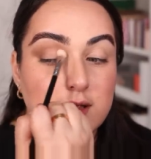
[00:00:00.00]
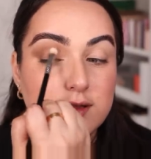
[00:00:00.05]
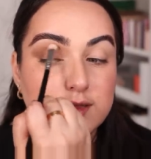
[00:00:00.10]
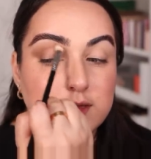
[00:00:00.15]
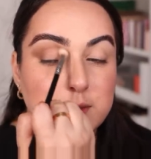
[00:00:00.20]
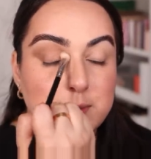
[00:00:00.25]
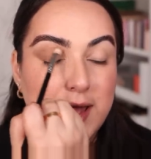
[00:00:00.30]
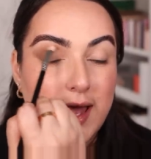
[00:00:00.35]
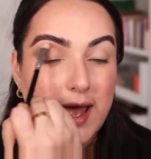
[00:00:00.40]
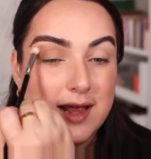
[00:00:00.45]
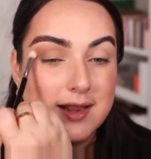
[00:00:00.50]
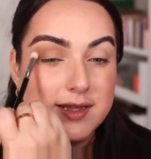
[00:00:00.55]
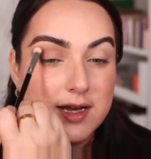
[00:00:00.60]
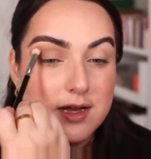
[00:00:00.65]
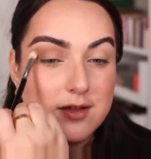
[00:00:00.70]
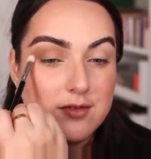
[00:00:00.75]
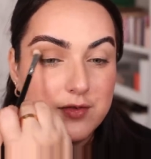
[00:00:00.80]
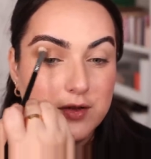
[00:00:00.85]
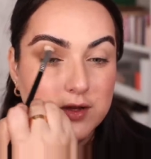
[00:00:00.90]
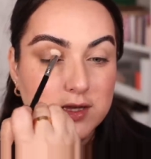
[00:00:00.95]
The palette
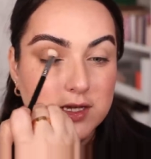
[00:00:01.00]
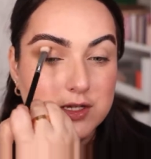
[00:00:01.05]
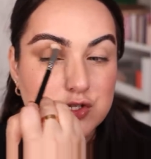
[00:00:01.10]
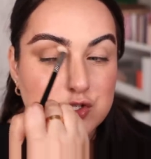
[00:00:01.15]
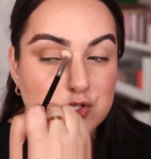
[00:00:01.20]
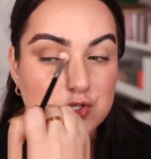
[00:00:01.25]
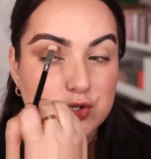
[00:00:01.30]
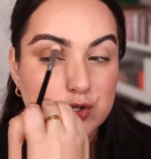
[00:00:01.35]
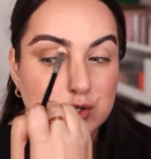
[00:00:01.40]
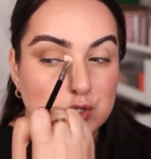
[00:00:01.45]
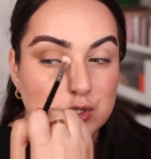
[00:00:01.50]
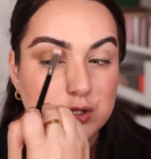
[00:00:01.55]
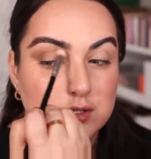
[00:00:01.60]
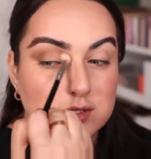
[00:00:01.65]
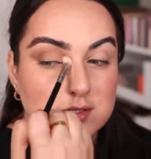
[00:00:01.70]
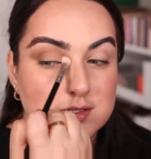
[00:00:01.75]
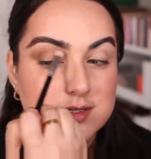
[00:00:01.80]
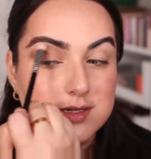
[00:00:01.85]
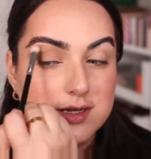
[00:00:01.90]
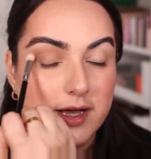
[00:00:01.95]
I feel like just
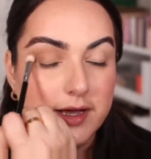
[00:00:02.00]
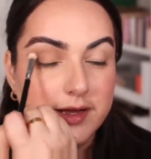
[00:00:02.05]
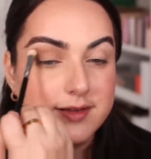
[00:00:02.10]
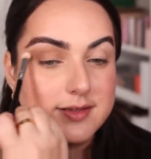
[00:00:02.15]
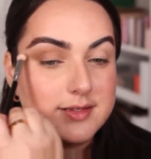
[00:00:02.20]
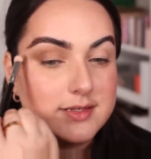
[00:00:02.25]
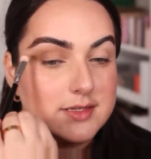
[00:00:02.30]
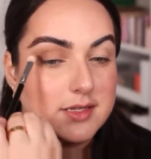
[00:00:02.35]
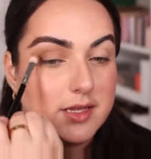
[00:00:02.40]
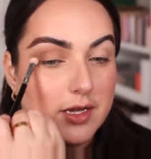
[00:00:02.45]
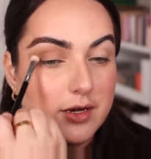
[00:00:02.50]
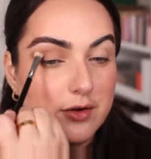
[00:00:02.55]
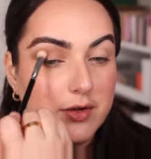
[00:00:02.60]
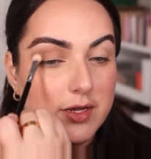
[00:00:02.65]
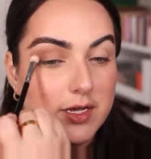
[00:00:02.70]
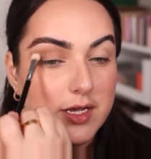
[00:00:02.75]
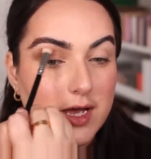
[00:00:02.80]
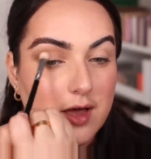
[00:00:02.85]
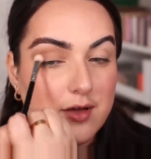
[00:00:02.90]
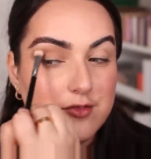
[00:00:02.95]
looks kind of
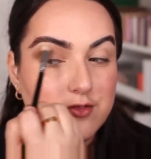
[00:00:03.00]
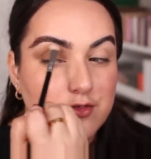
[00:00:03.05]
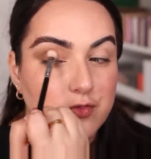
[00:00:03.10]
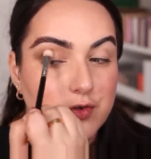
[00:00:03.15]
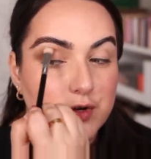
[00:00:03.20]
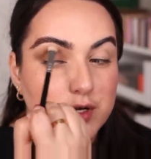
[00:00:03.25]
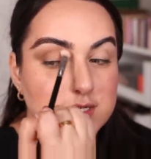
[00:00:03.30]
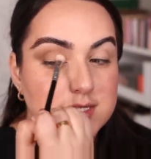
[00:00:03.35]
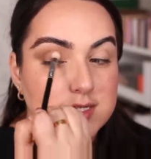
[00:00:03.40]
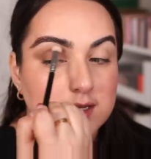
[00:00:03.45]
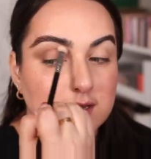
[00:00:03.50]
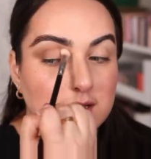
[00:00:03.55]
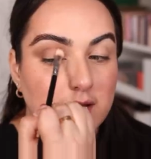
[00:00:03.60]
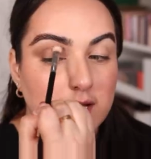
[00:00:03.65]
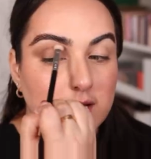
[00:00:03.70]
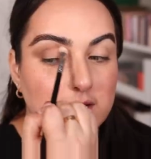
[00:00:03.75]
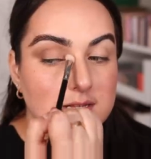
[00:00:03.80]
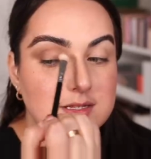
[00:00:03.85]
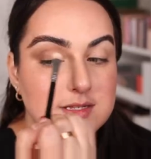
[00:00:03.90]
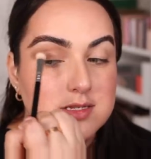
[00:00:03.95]
scary at first
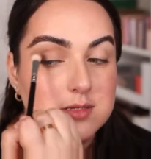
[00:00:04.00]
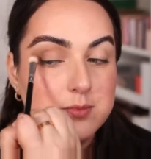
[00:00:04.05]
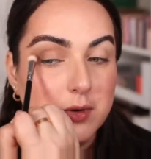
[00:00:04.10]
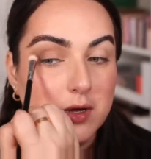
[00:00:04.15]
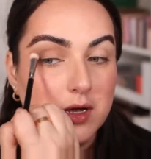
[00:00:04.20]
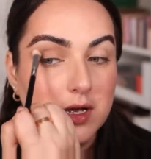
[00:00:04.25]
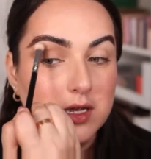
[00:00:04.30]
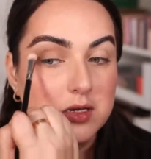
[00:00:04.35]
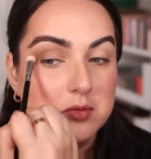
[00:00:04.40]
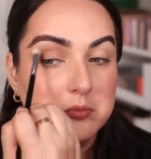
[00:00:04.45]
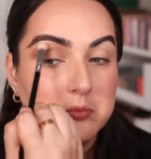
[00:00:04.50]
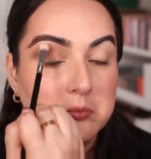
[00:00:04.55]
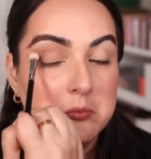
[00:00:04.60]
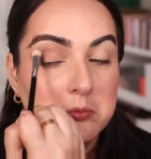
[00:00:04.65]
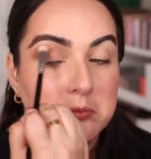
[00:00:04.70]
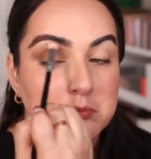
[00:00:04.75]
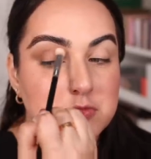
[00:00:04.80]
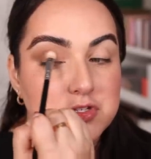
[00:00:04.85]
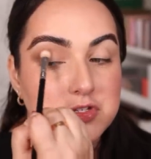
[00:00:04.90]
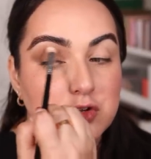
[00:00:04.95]
glance but
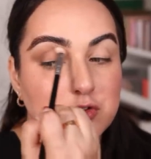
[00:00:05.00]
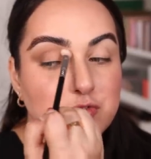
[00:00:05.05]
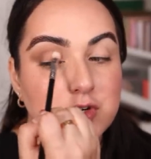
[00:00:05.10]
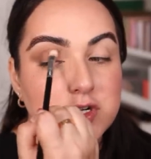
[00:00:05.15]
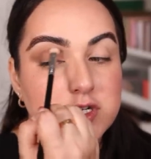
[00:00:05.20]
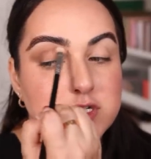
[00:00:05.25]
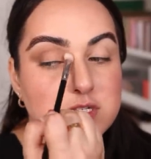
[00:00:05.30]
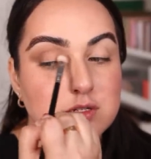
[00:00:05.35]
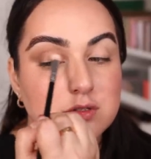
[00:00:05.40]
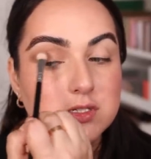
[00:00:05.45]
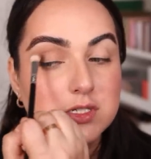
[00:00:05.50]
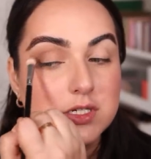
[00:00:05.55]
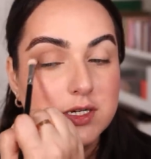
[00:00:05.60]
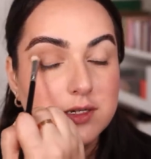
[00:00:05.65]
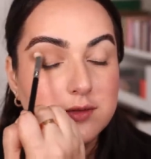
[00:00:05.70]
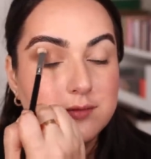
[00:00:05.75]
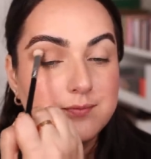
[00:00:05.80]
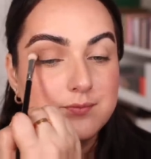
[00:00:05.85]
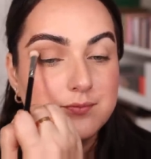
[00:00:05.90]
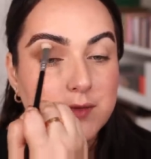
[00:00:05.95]
so far so
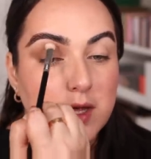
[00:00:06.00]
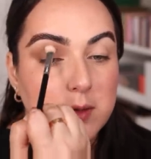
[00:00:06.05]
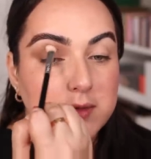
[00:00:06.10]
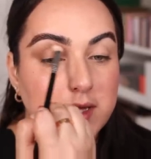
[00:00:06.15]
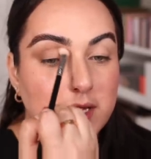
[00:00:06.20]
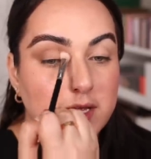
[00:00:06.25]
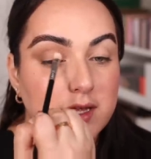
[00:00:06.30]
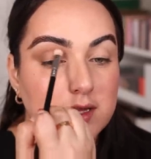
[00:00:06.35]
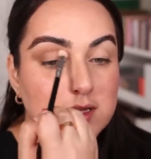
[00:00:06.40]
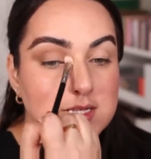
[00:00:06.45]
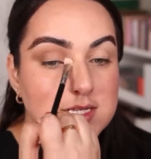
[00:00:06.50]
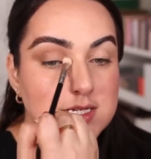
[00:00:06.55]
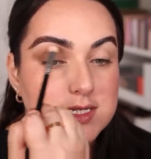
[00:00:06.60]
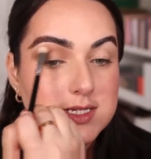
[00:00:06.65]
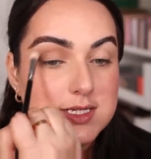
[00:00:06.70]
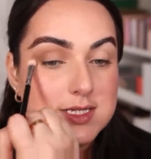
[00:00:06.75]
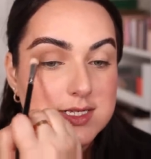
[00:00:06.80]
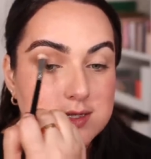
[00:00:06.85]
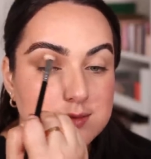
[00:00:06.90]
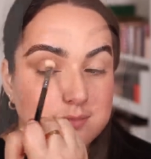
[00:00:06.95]
good. I'm liking
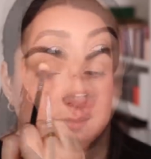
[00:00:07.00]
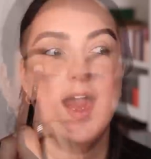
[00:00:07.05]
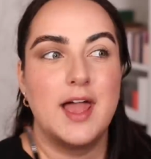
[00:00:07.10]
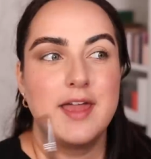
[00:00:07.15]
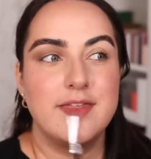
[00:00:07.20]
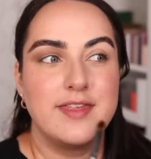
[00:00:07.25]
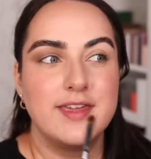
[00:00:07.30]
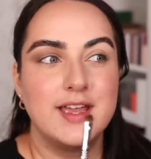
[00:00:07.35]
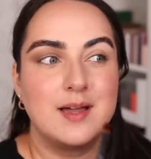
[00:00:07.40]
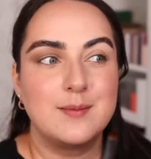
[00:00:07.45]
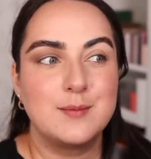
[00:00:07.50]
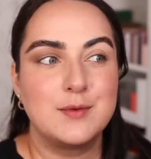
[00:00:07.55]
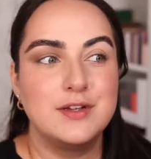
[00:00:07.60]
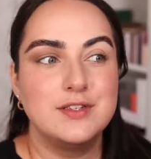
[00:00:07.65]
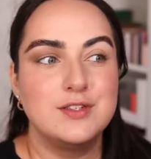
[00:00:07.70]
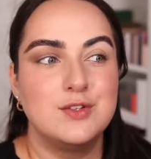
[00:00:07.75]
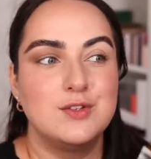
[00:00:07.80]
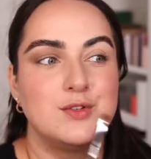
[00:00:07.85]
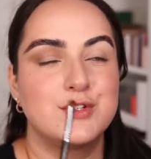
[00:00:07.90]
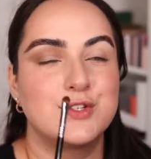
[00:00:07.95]
this. I think I'm
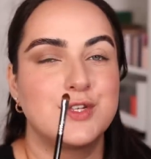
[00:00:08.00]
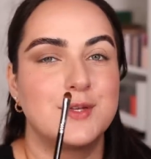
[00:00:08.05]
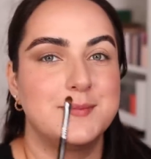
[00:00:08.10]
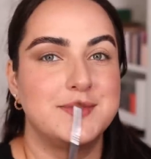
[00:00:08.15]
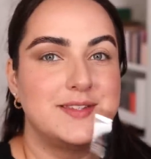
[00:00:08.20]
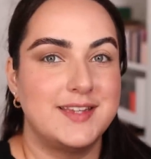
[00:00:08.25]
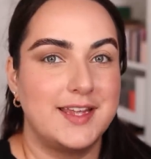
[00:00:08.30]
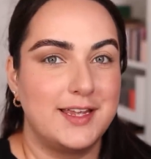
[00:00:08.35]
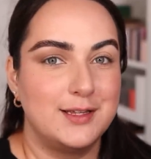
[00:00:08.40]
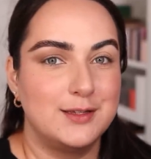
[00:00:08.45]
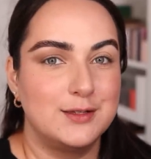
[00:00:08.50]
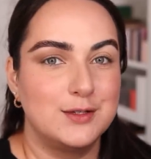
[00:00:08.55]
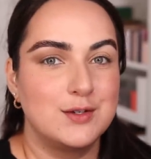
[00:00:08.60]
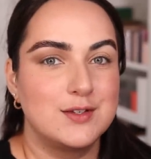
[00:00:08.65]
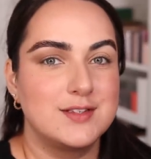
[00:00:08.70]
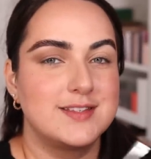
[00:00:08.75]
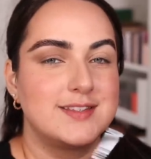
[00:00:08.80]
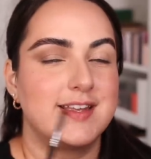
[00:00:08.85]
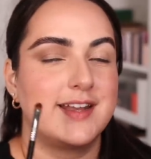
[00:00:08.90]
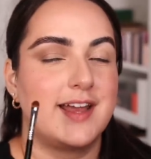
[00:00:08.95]
going to do some day
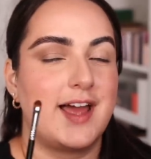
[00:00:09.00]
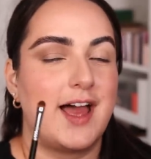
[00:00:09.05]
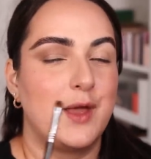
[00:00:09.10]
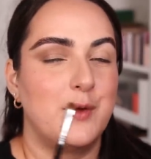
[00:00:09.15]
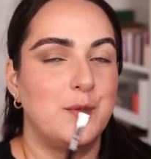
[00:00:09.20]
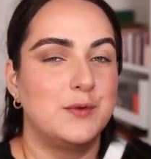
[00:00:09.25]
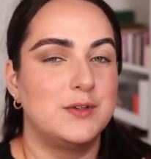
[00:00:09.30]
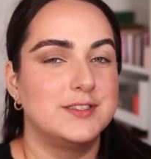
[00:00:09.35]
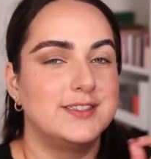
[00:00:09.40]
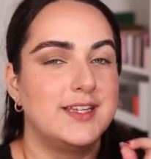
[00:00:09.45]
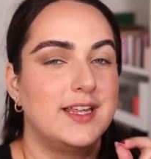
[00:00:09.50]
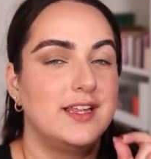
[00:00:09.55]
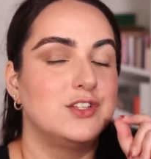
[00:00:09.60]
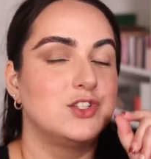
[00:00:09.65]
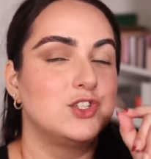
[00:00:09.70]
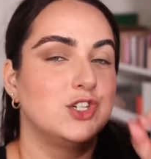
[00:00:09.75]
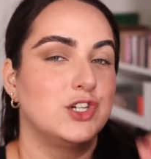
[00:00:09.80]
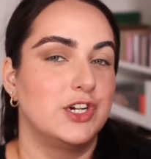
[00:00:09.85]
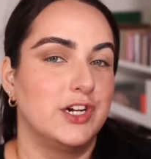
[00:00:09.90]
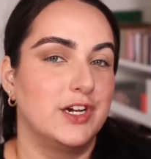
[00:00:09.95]
looks that I will then
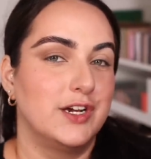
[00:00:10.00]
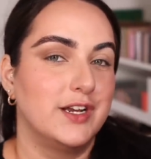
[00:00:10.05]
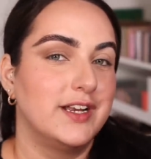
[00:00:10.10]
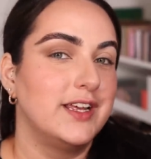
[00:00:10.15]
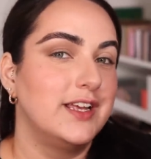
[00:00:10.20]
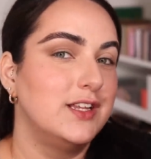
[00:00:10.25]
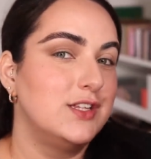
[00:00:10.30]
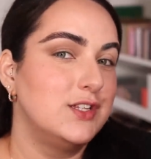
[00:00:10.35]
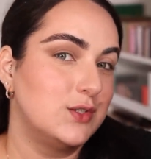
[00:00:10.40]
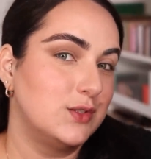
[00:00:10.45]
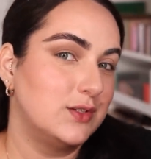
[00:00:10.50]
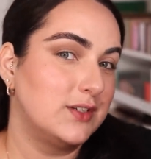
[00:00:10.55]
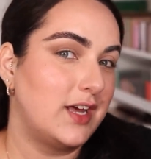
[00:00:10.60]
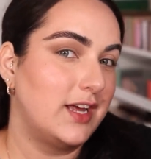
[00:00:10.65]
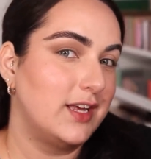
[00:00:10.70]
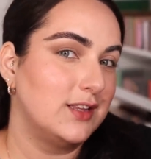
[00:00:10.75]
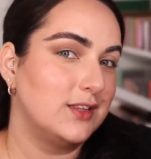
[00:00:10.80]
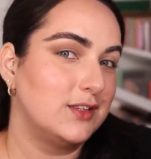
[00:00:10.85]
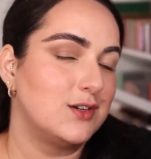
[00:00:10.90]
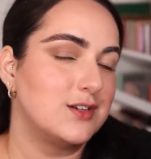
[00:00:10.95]
turn into
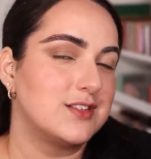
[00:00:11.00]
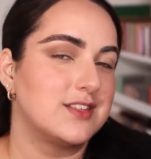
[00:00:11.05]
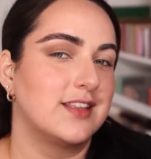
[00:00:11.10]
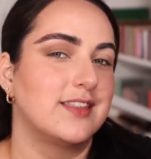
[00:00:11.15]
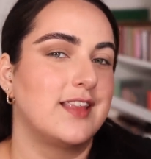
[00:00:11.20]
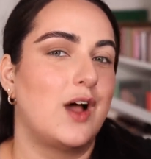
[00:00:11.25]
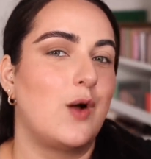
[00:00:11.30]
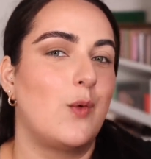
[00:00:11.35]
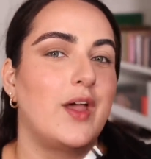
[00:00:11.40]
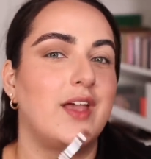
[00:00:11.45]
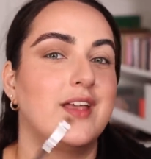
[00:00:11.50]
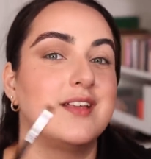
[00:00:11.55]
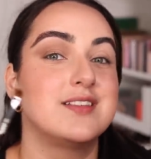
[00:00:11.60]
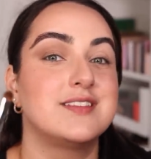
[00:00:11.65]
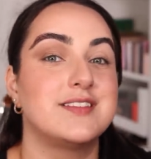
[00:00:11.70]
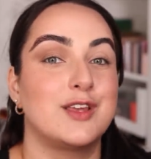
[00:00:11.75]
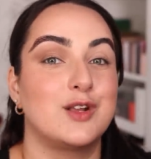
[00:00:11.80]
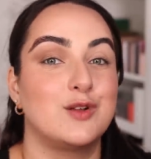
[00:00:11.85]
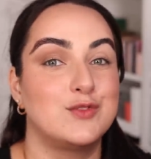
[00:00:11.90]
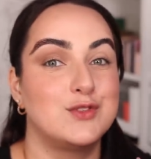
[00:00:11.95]
night looks and that way
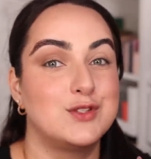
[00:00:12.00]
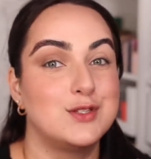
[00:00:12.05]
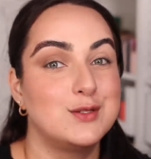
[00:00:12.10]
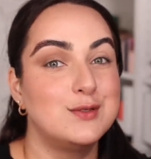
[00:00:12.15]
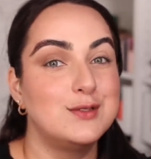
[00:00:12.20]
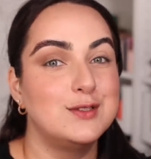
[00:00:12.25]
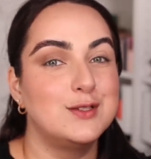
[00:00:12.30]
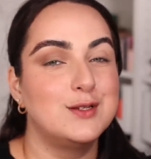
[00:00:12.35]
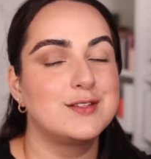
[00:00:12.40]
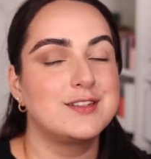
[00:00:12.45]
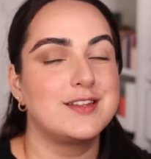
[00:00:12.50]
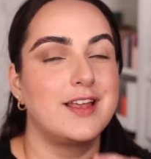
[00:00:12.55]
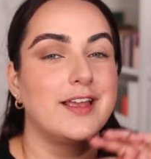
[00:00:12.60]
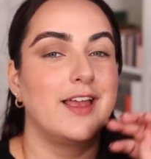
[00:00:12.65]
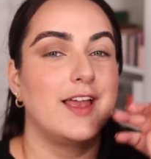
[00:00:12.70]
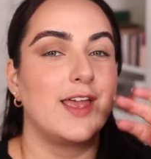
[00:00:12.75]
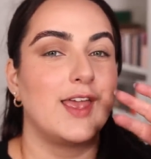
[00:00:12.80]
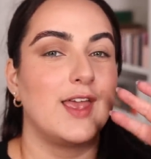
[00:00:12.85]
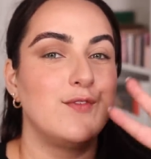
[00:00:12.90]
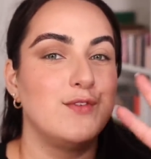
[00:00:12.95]
instead of two looks I
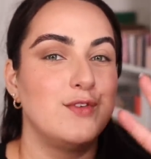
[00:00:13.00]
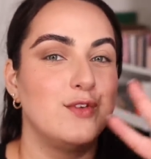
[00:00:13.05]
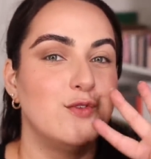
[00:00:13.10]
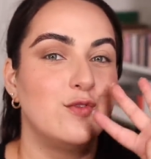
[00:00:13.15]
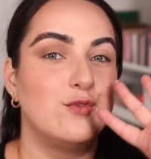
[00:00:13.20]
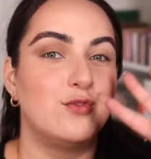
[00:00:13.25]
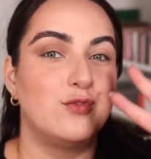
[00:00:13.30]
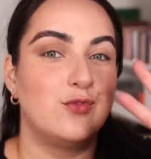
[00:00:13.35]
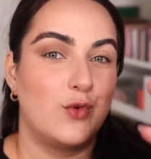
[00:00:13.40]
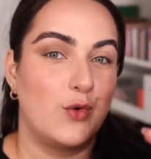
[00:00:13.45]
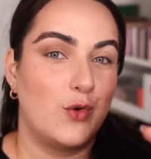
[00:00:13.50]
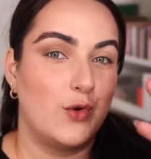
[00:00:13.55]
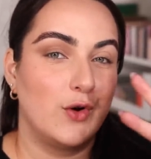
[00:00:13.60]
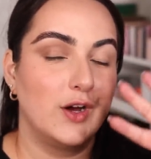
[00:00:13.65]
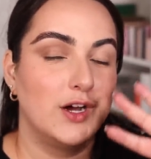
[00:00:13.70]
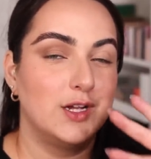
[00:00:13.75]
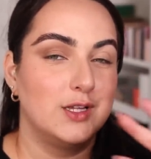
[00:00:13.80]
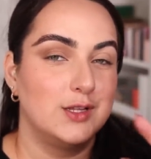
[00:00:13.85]
can give you four